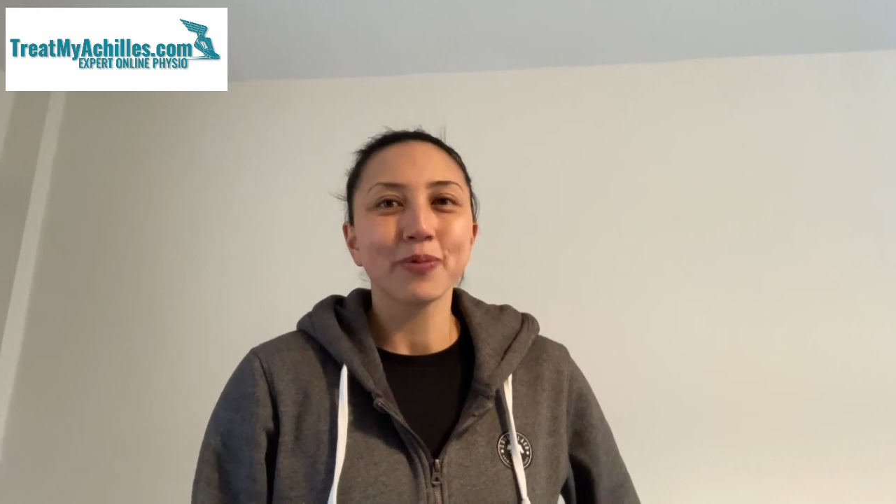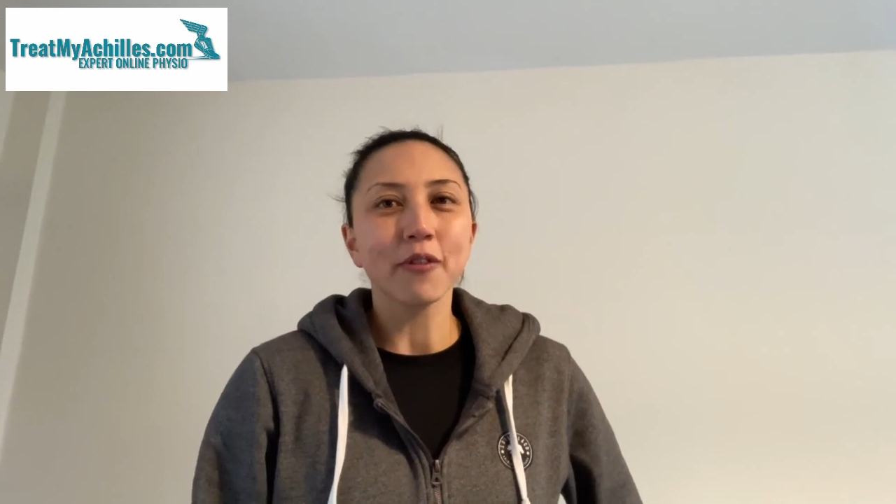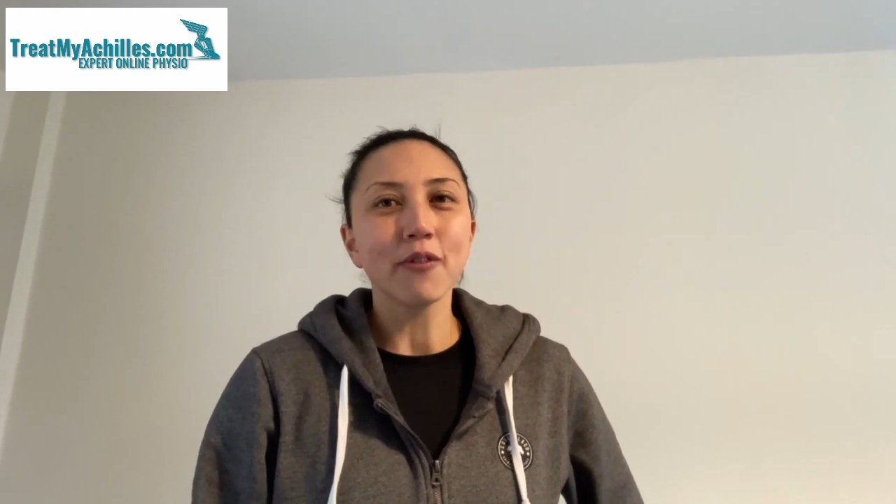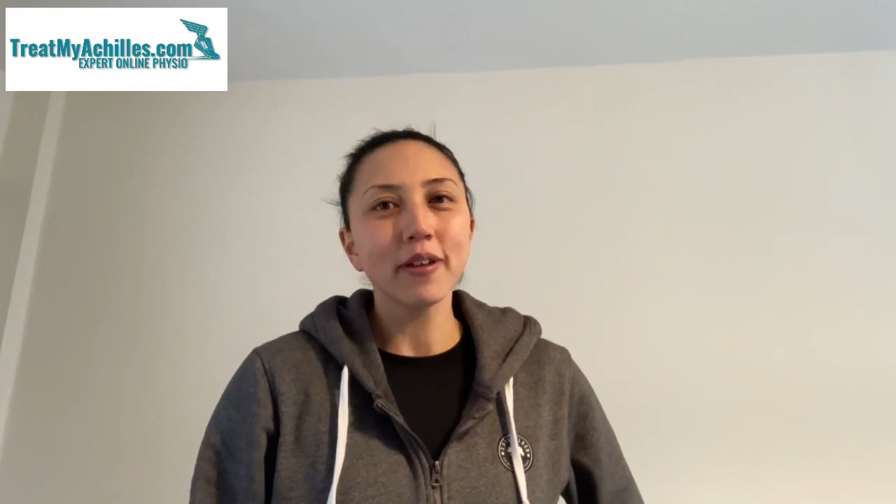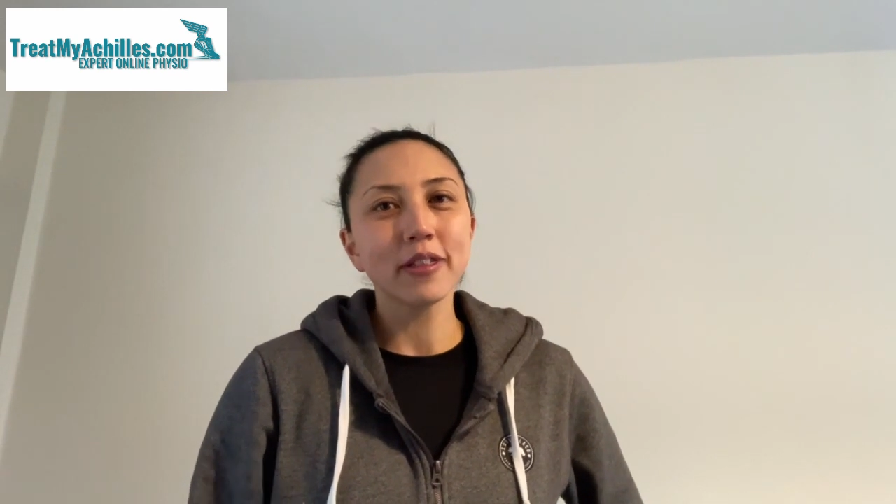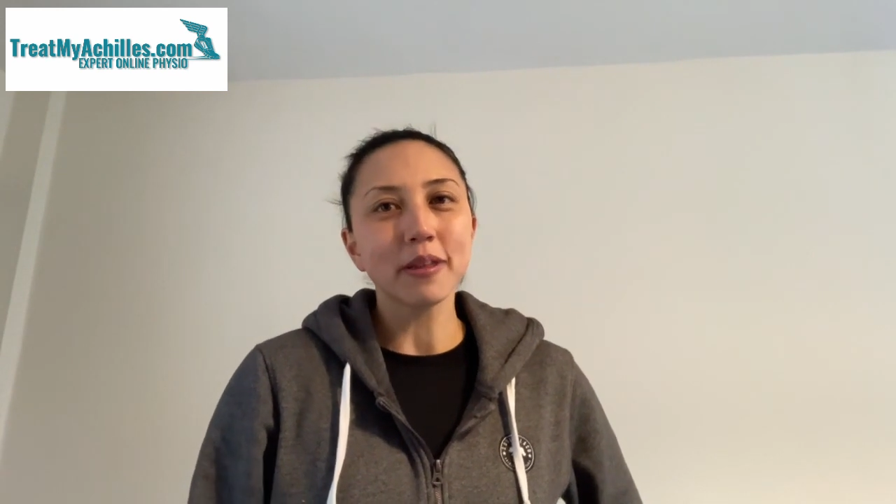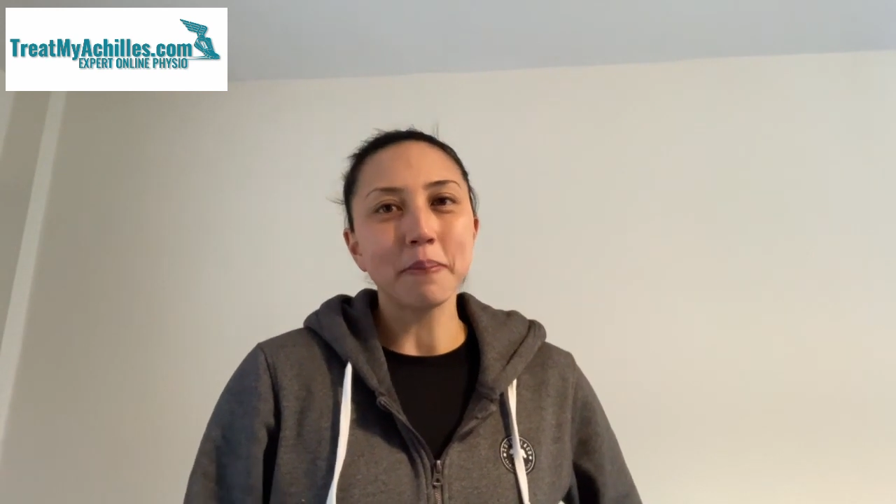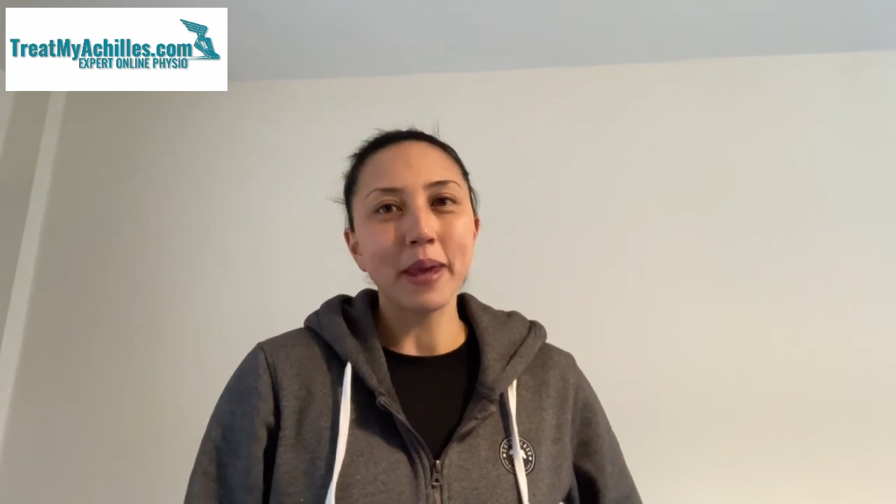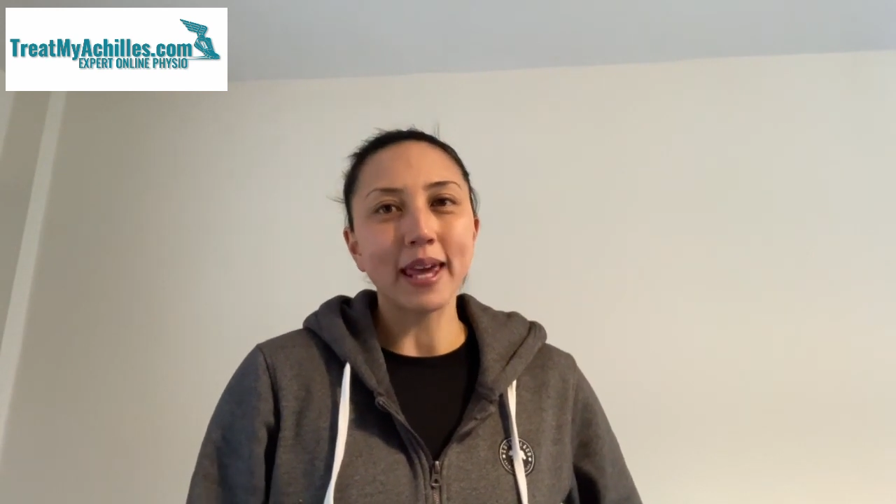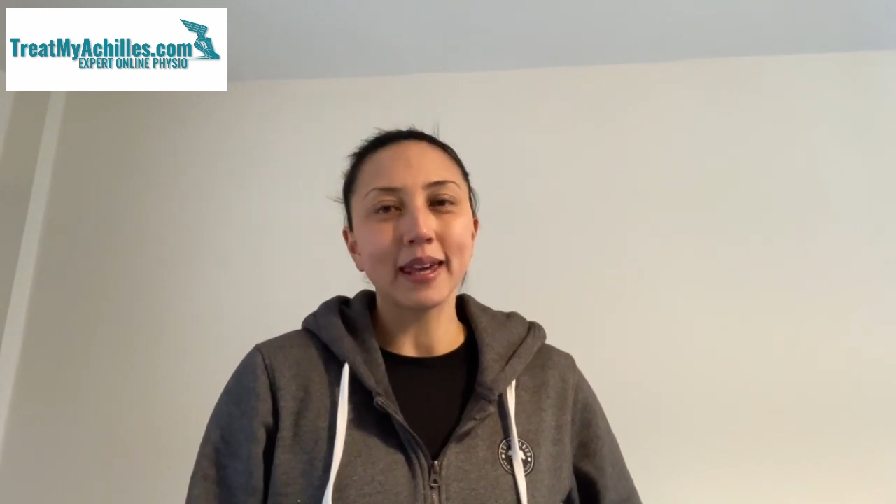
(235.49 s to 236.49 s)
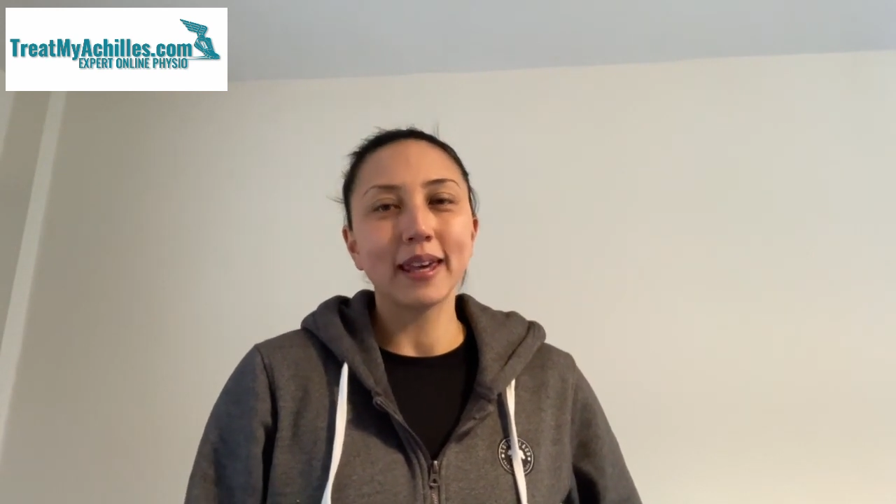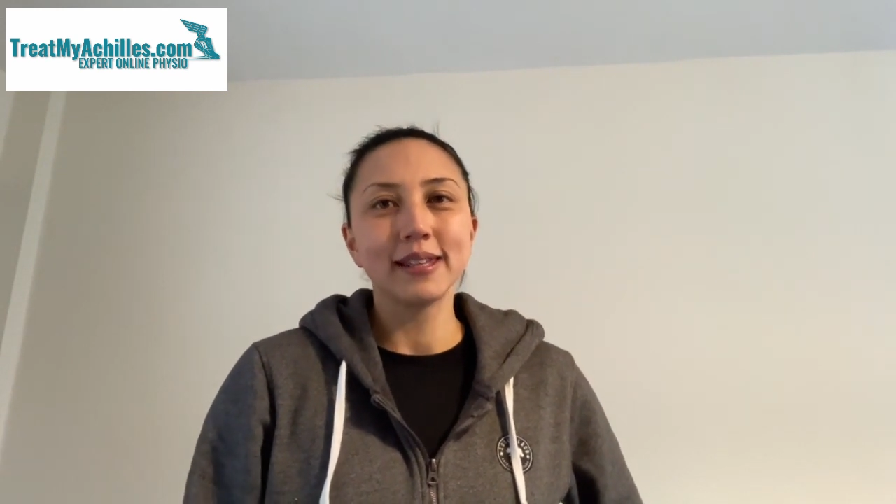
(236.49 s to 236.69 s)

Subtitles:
rather than pick,